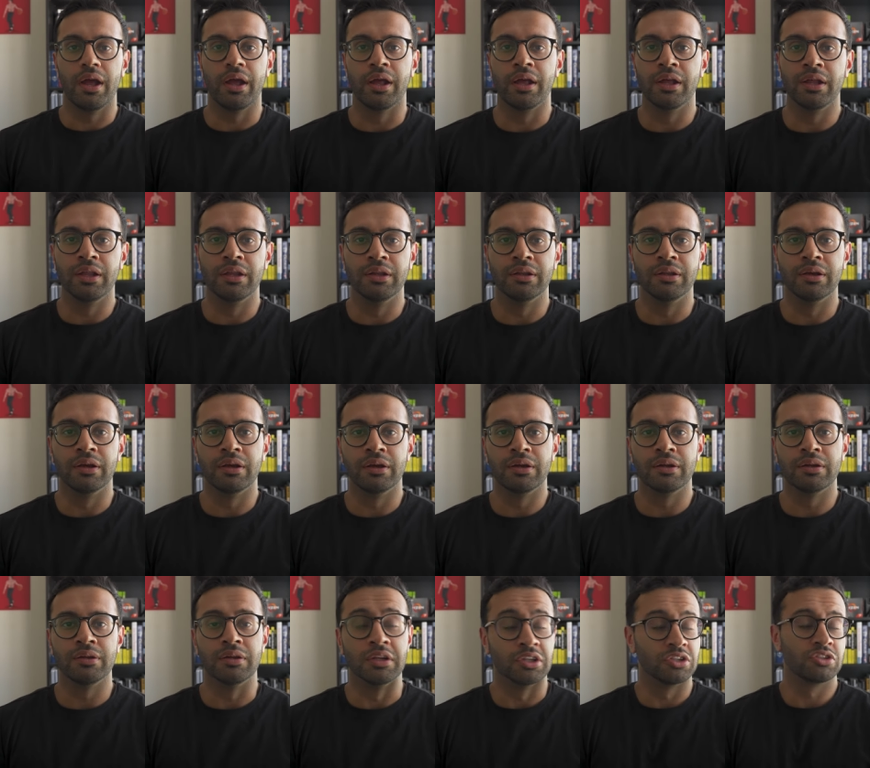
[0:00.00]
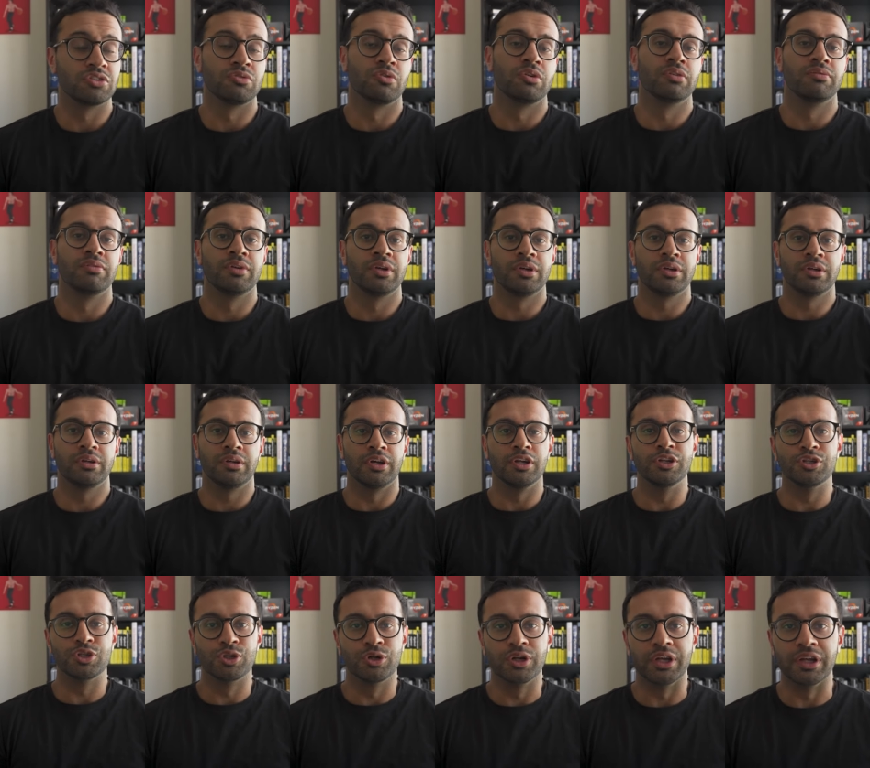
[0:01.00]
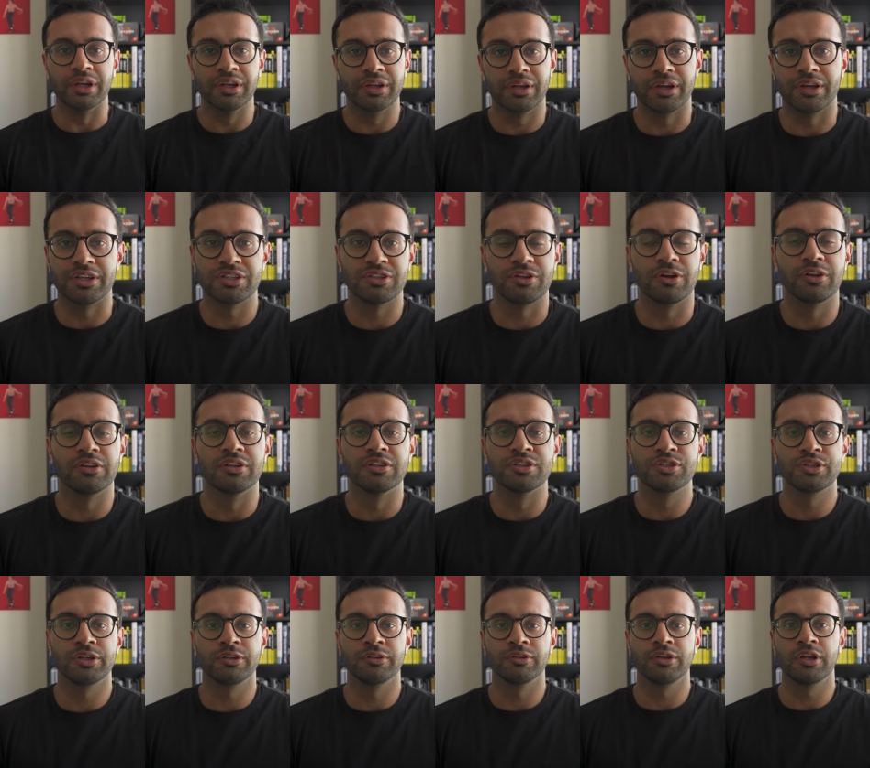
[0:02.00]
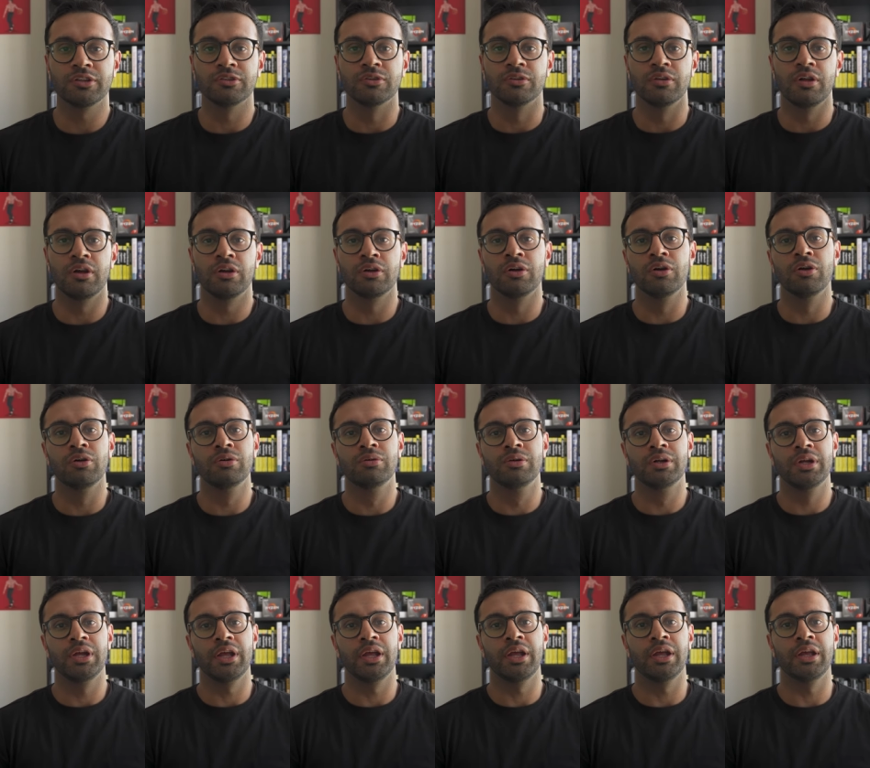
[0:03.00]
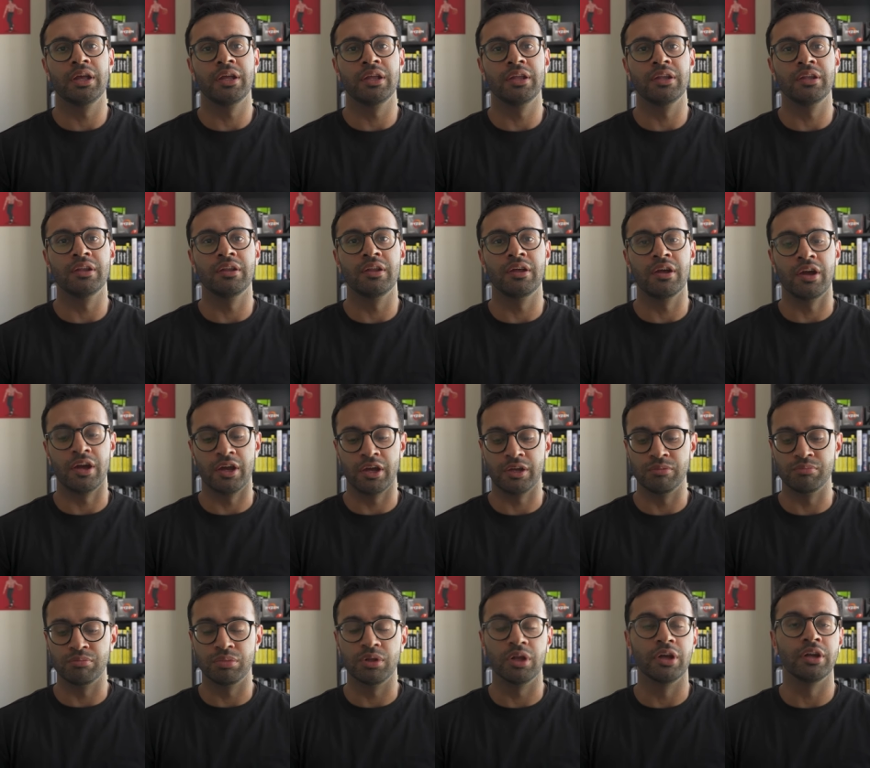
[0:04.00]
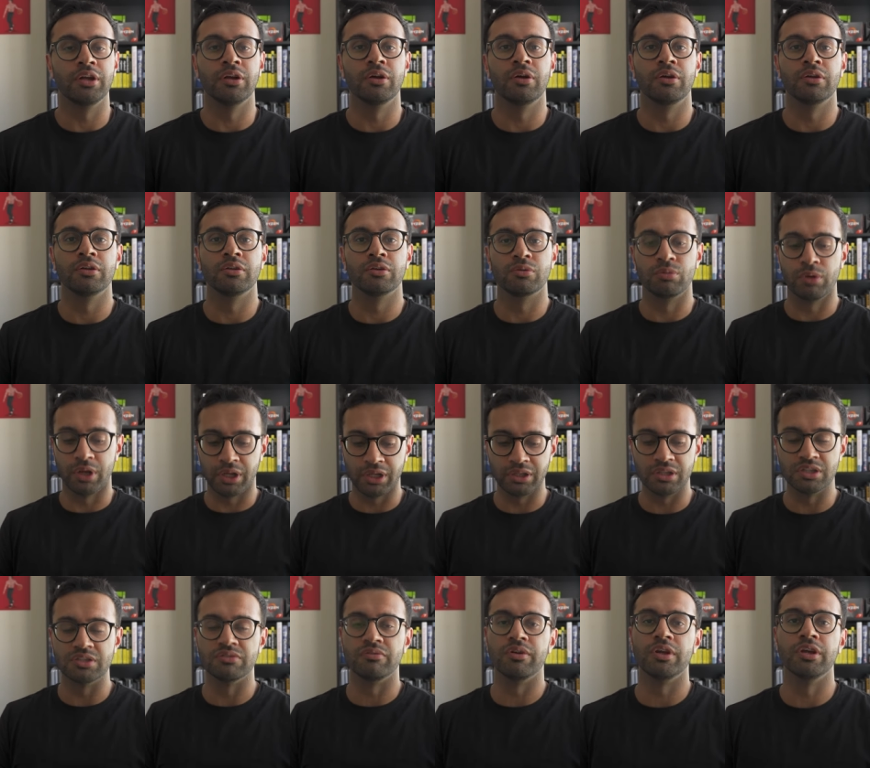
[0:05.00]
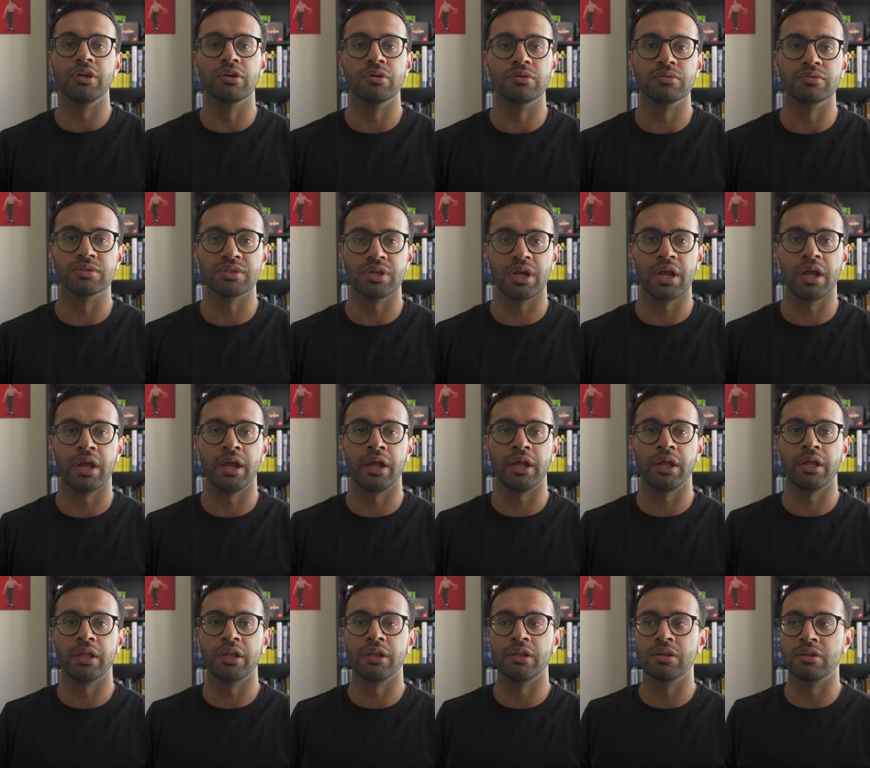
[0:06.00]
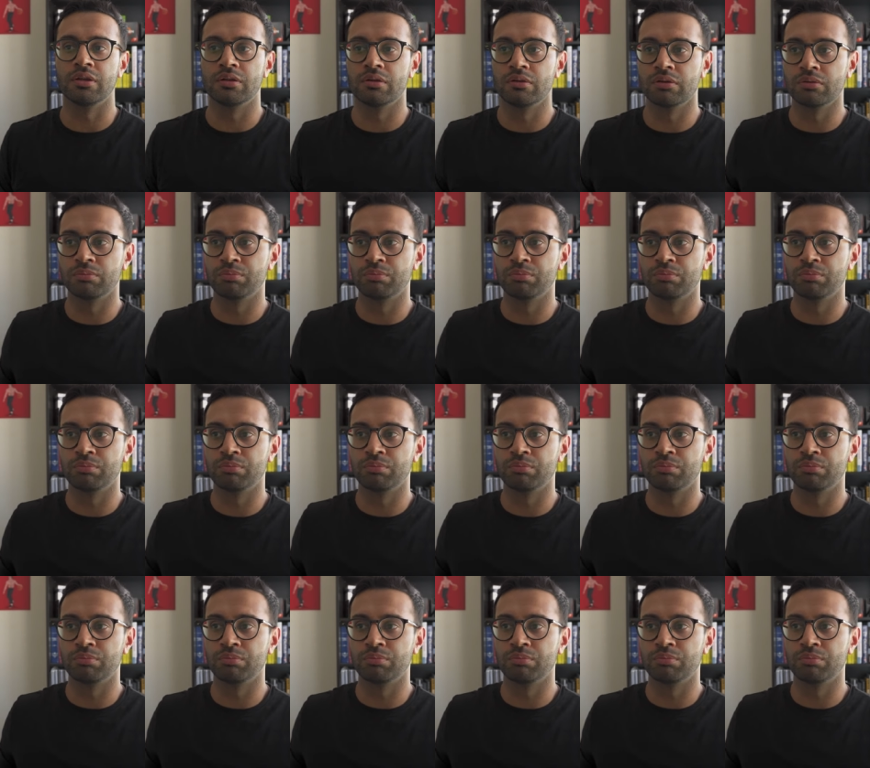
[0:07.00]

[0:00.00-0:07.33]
And uh, it's sort of a, a journey. I started this channel not too long ago and I'm planning on creating these videos and